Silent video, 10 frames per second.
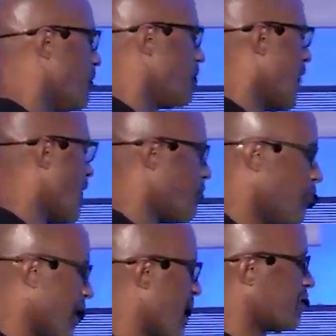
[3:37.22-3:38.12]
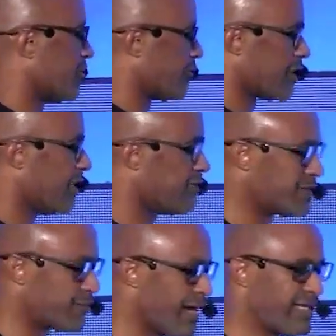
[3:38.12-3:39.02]
God, we want to ask for
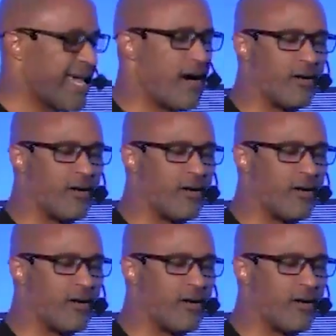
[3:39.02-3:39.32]
forgiveness right now.